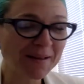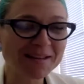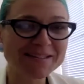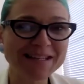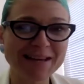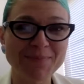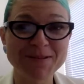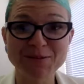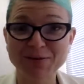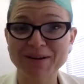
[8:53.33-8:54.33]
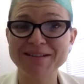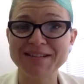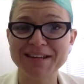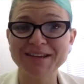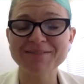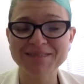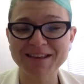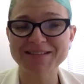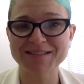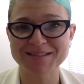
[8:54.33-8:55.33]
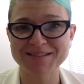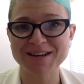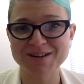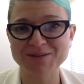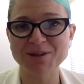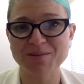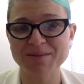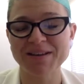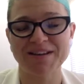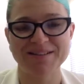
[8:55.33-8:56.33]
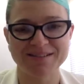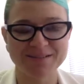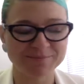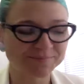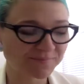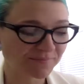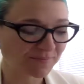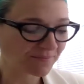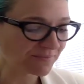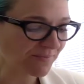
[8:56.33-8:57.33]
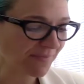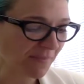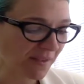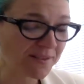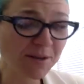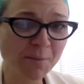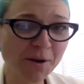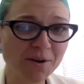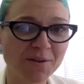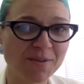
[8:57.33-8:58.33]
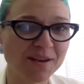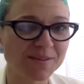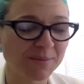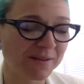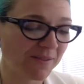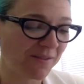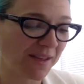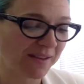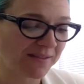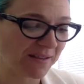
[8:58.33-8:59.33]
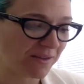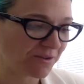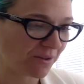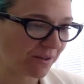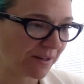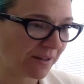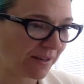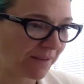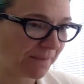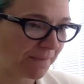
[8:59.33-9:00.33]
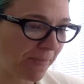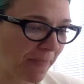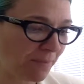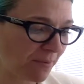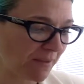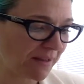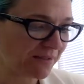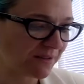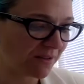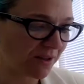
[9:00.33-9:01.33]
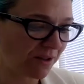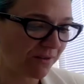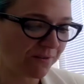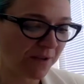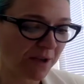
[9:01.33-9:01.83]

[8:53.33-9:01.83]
Sleep is a good idea. That's, top of the list. So work on that as one of the things that you try and implement so that you've